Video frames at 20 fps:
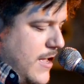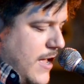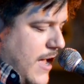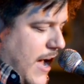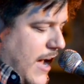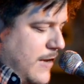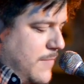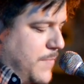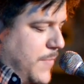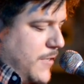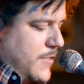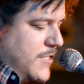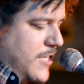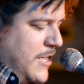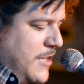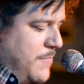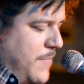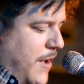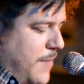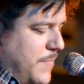I built
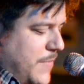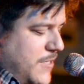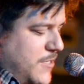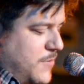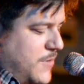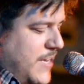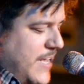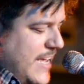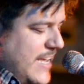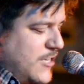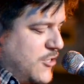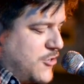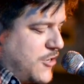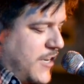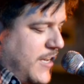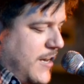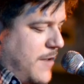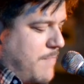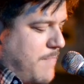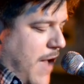him up into an
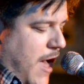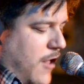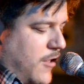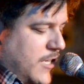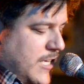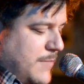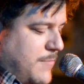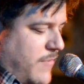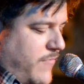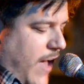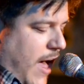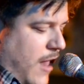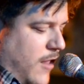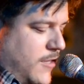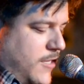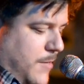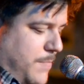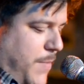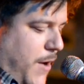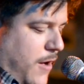intricate amalgam of
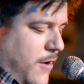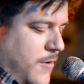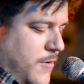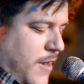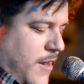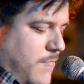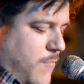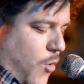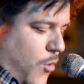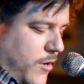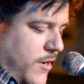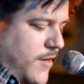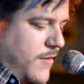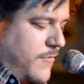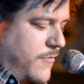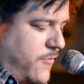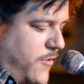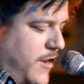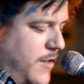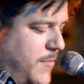Al Capone and Morgan
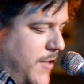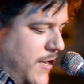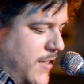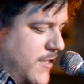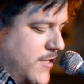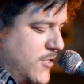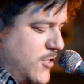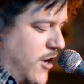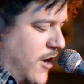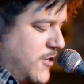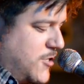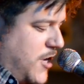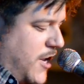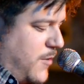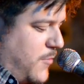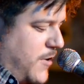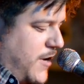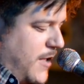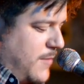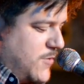Freeman in The
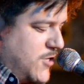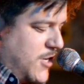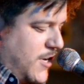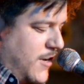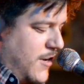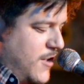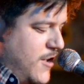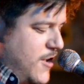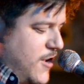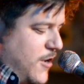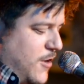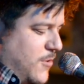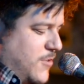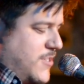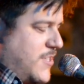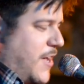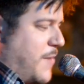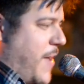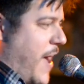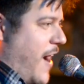Shawshank Redemption, who
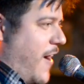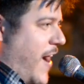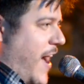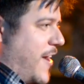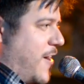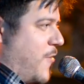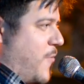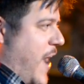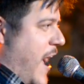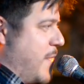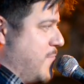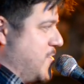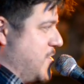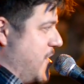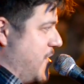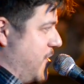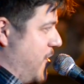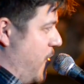somehow had a rap sheet